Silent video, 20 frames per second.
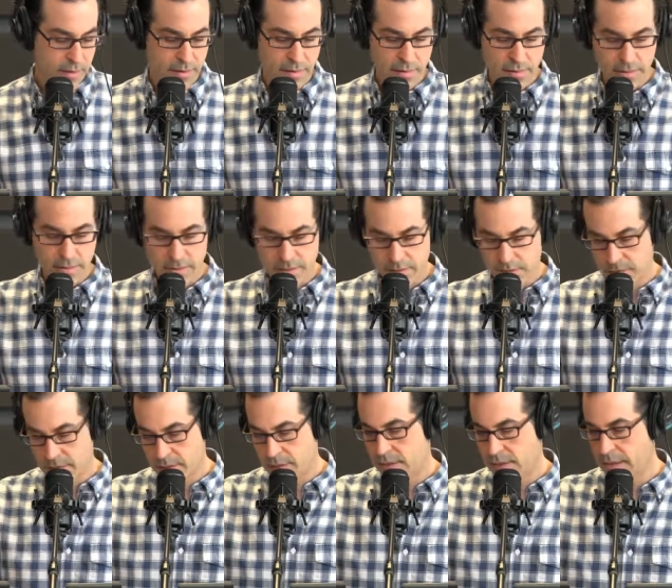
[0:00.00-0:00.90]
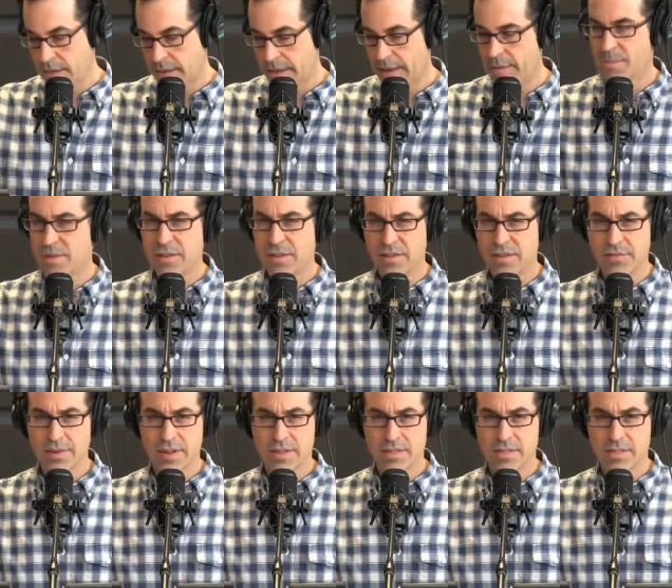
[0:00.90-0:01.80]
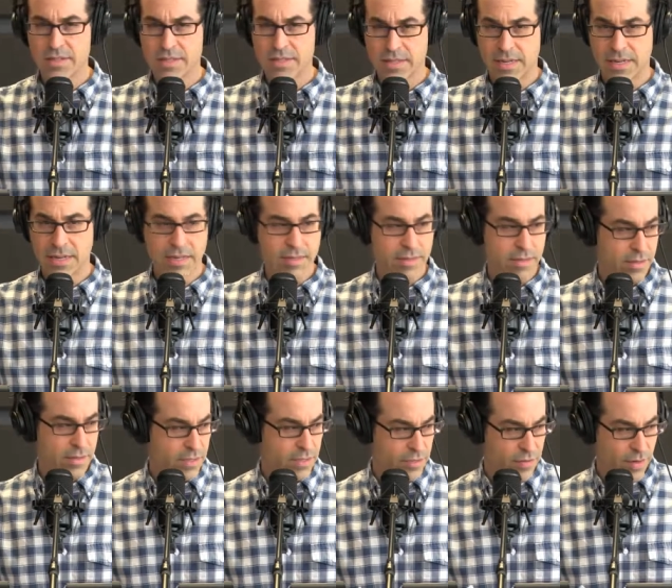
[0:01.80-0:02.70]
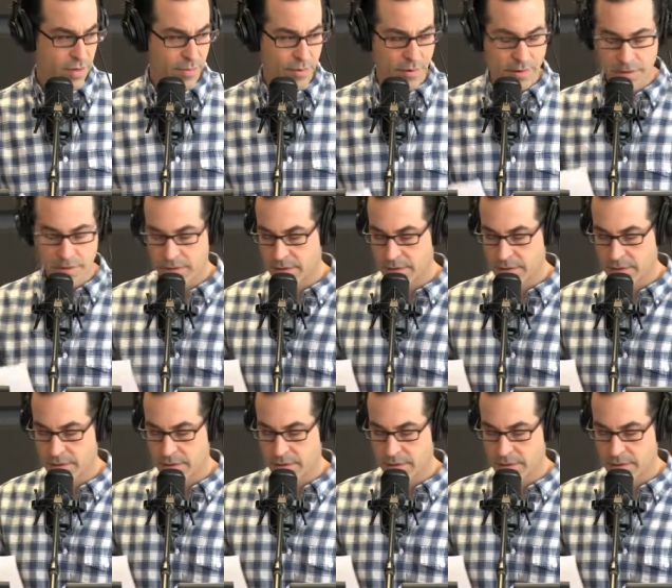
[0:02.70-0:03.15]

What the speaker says: All right. Can't believe we had to disconnect this streamer.